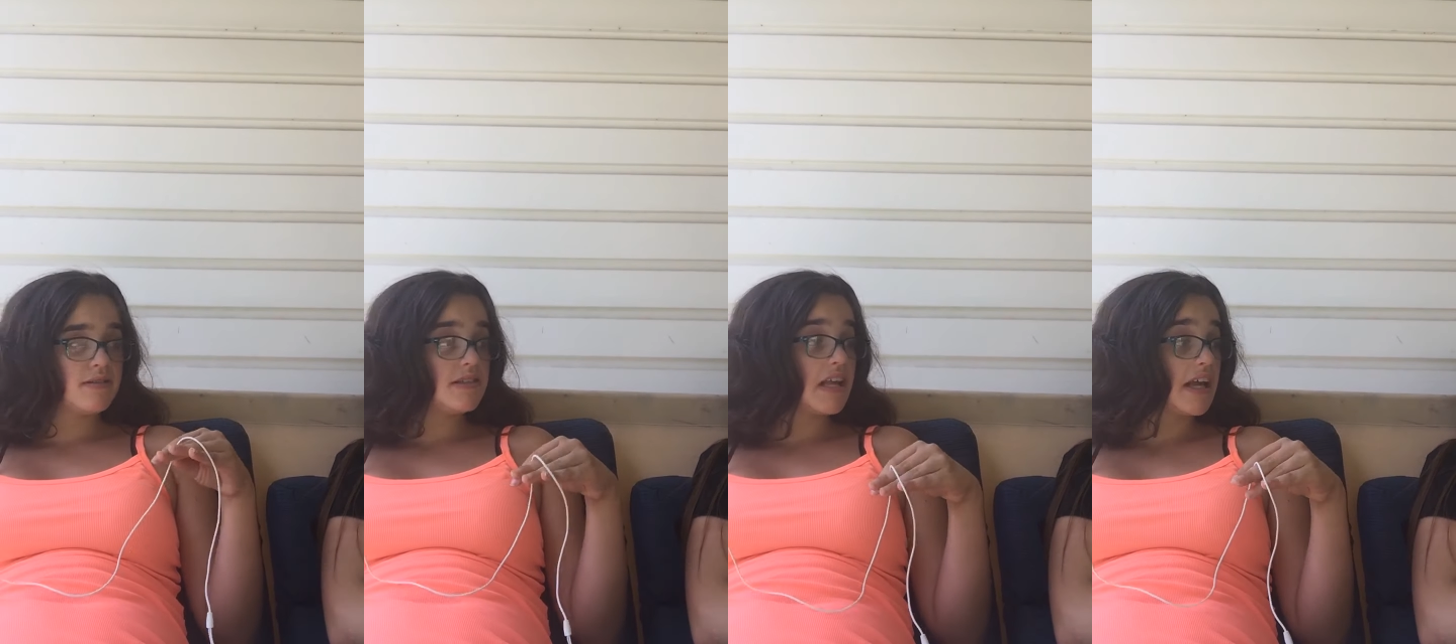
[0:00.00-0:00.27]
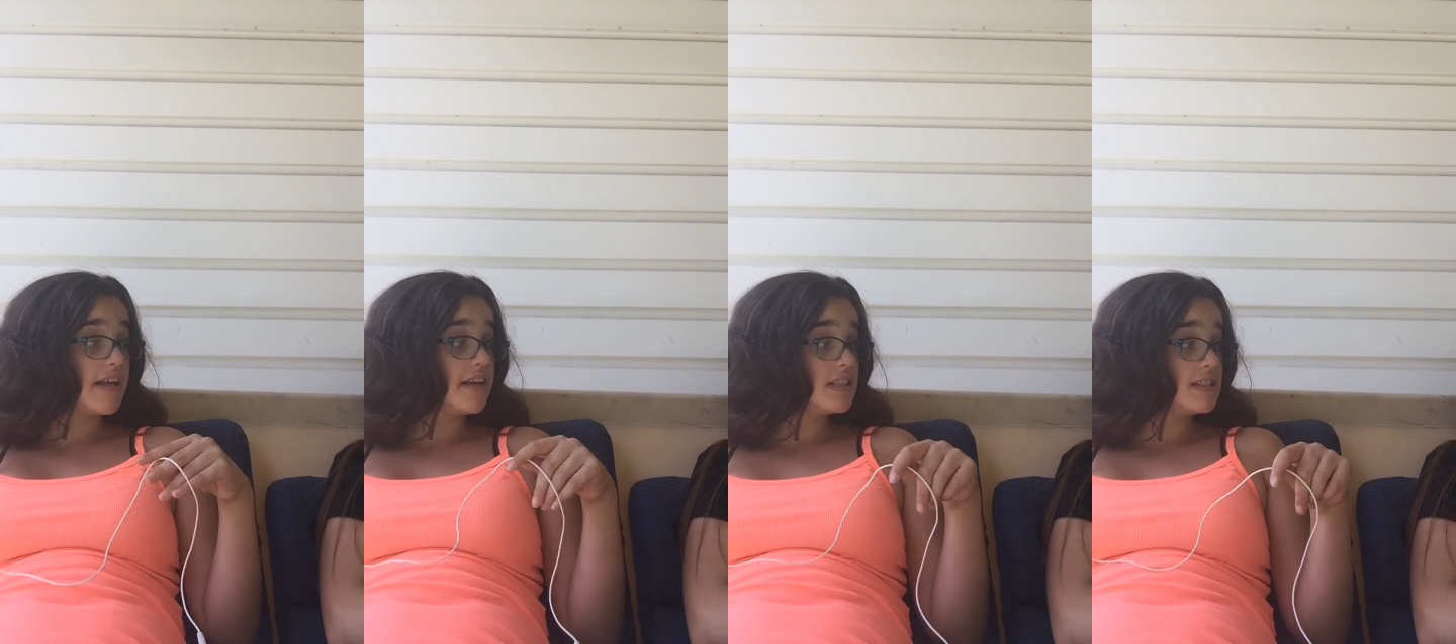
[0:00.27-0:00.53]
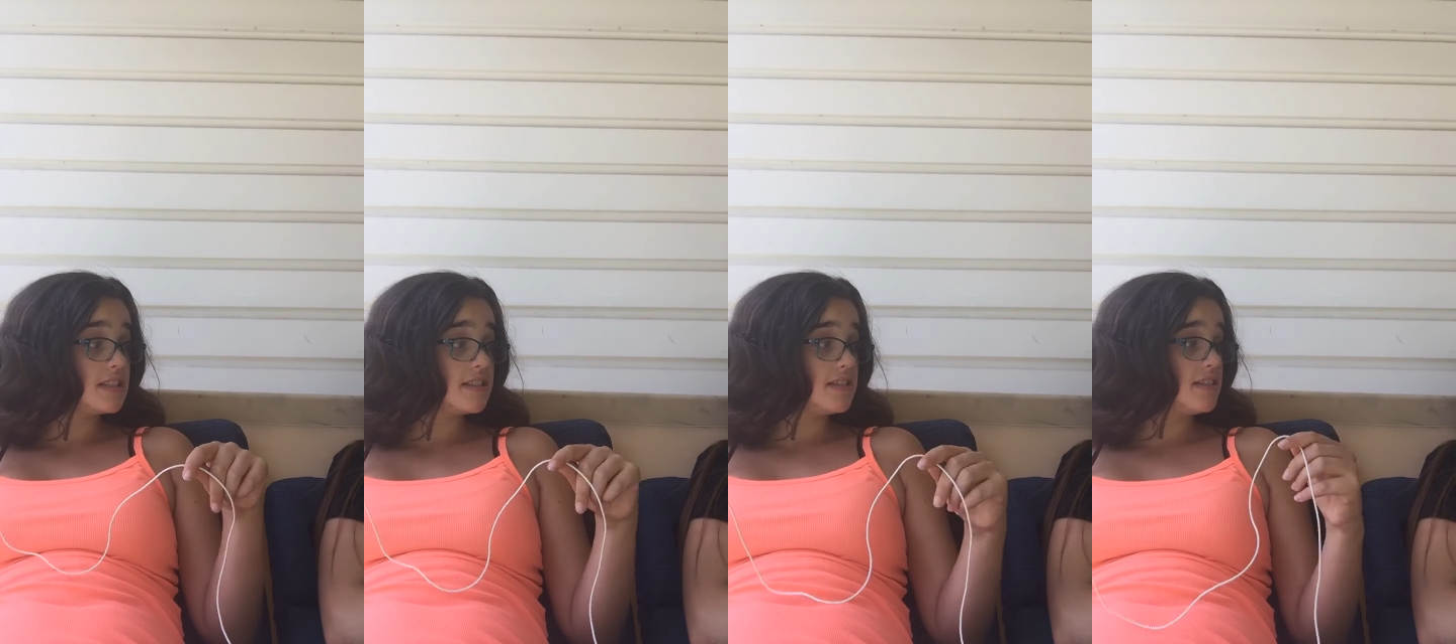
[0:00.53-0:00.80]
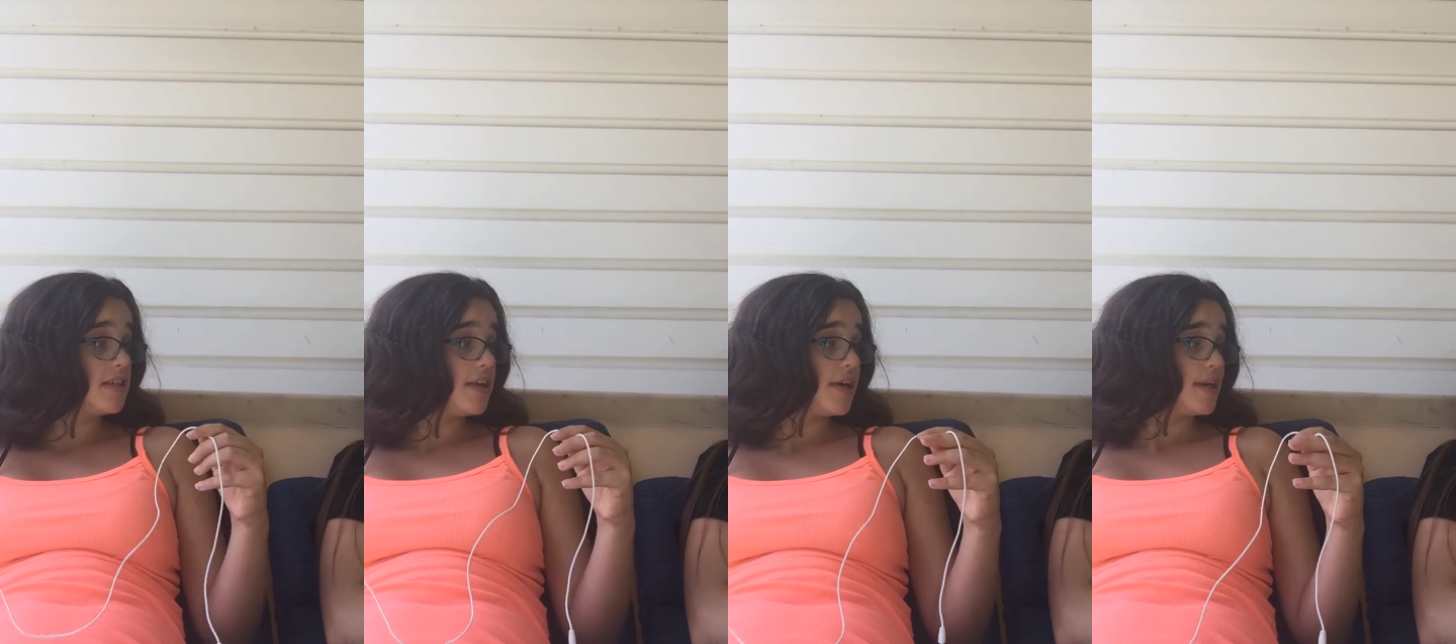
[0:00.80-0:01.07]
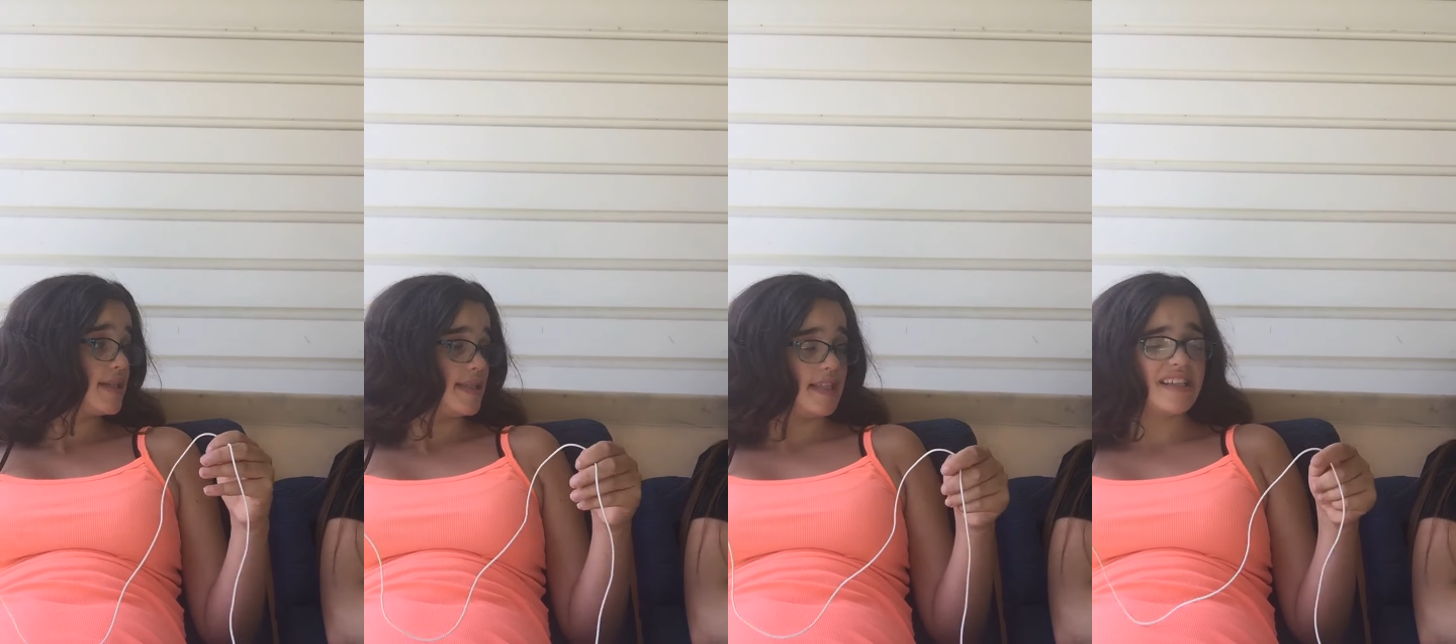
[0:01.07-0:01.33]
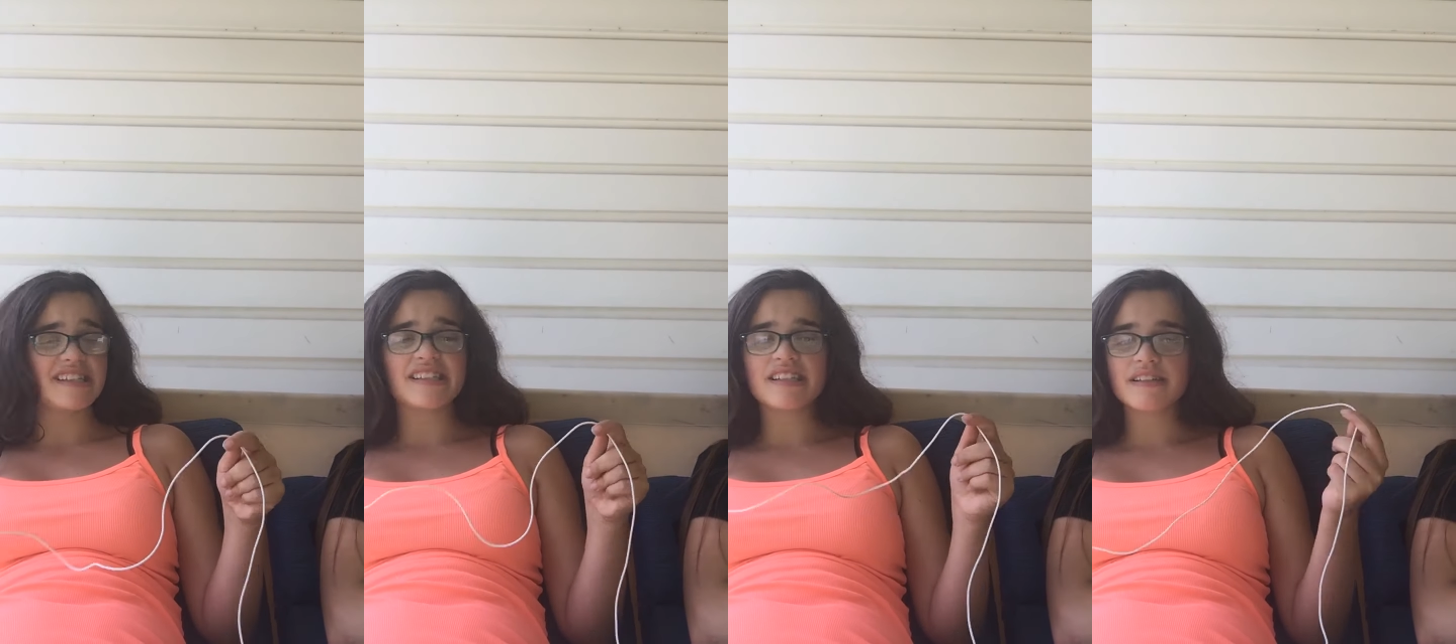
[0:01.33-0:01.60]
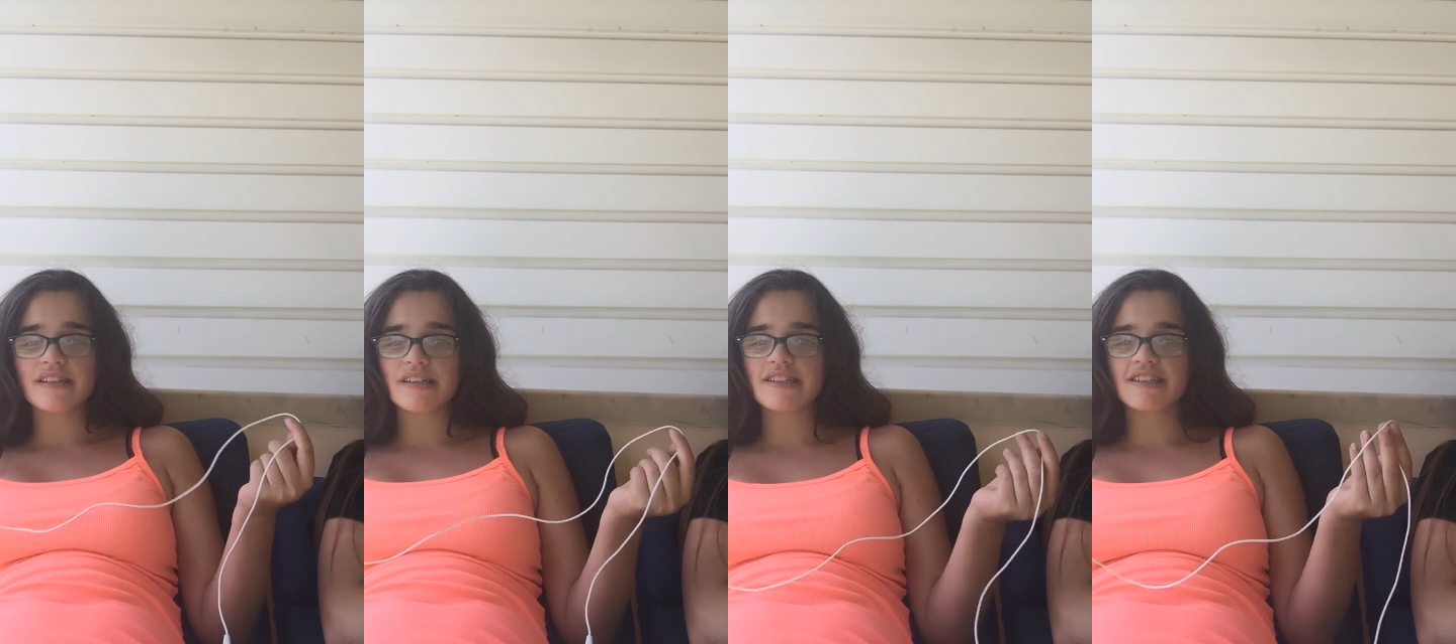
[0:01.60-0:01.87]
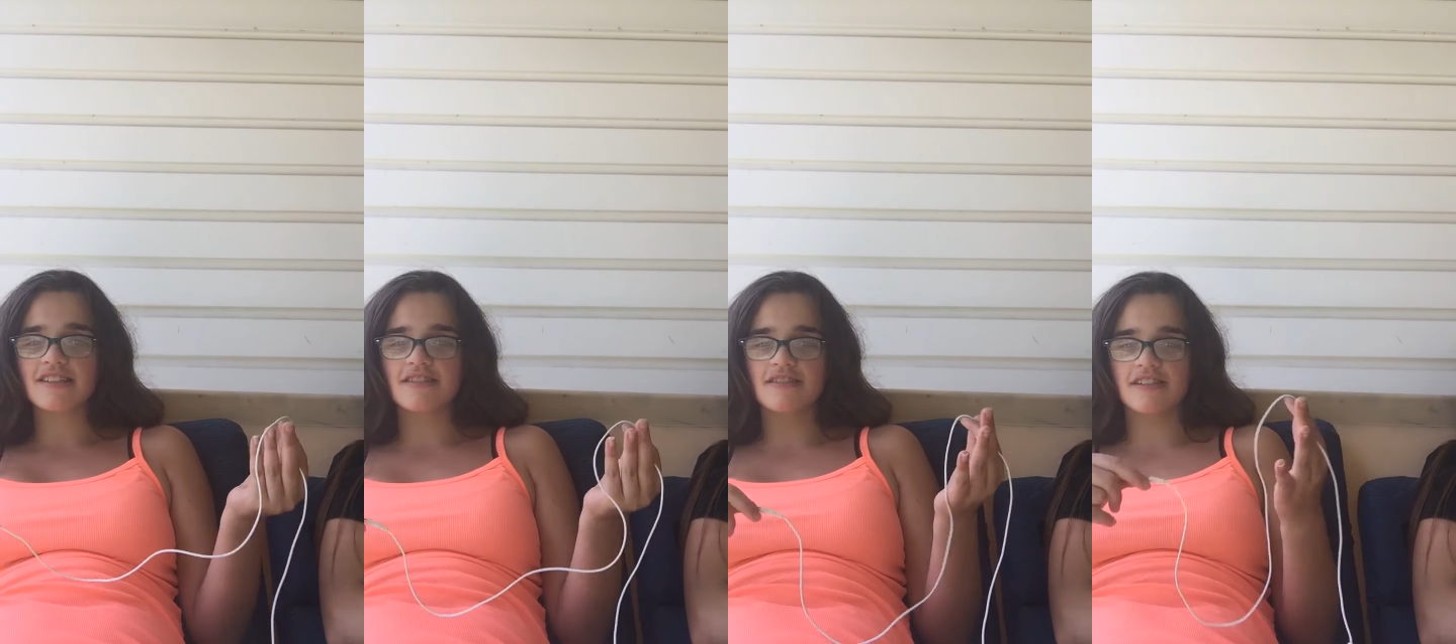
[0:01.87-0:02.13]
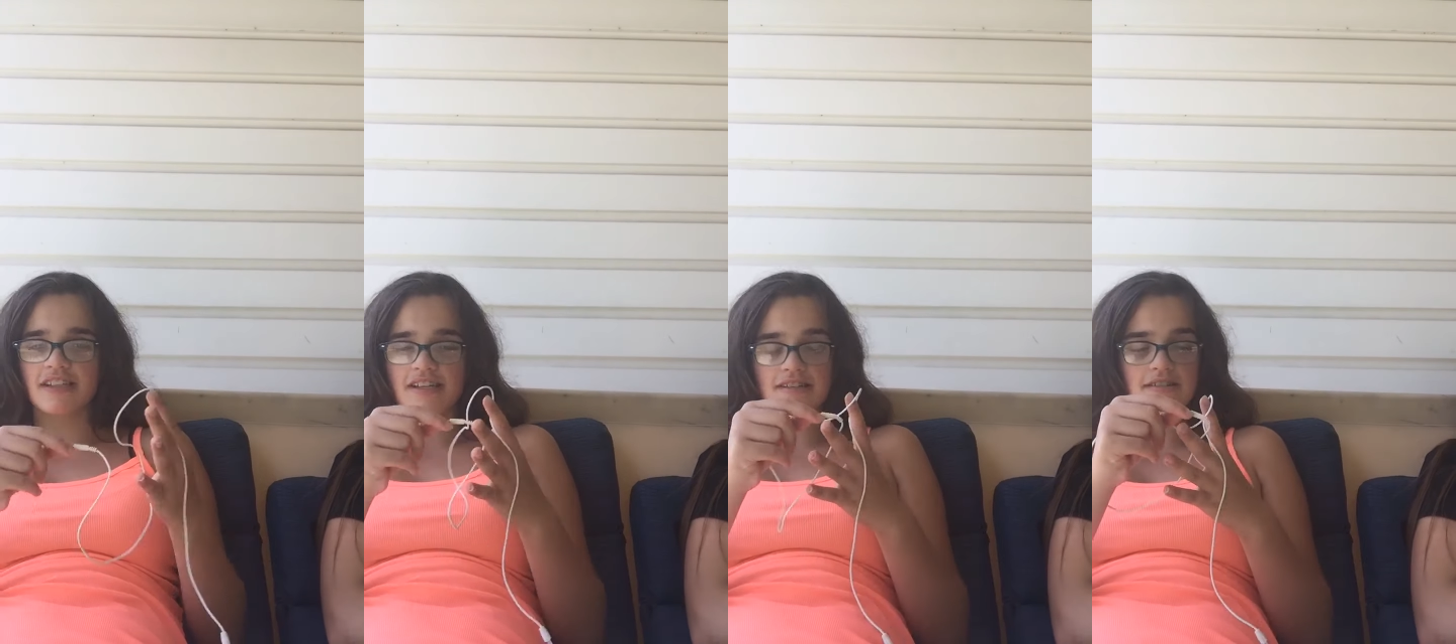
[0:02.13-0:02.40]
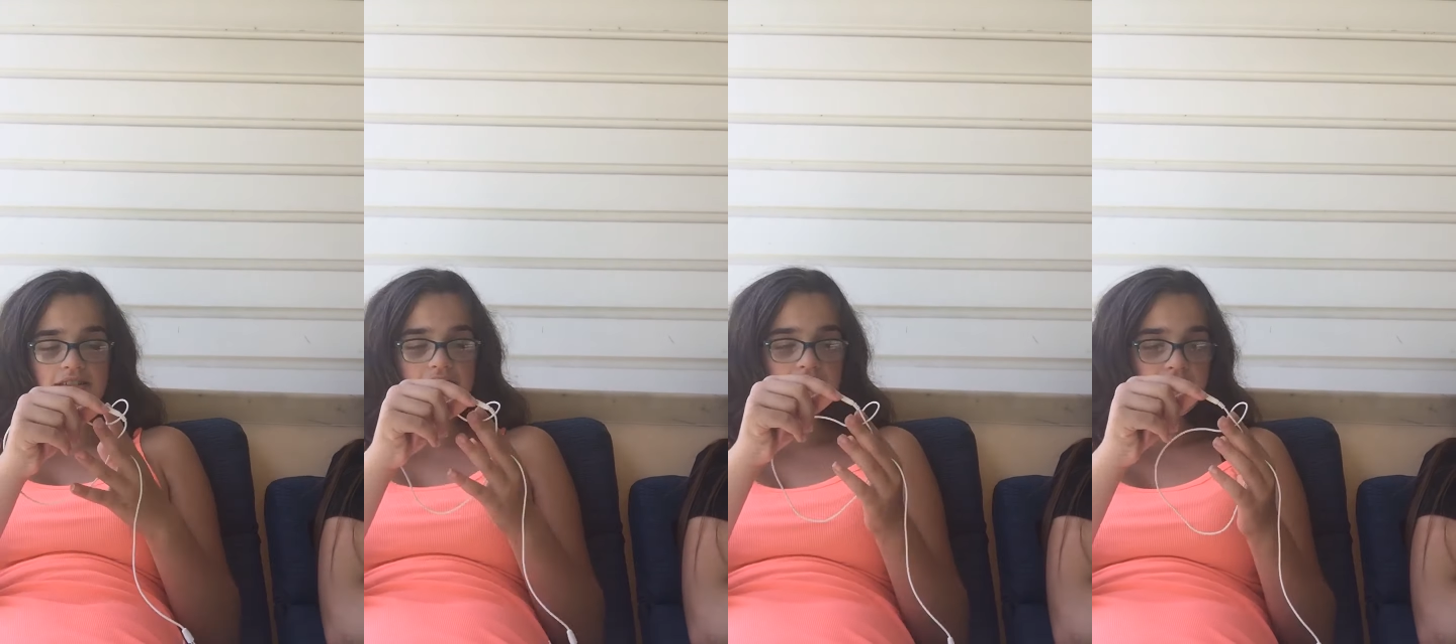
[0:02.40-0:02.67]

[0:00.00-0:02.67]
seconds to guess it. So yeah.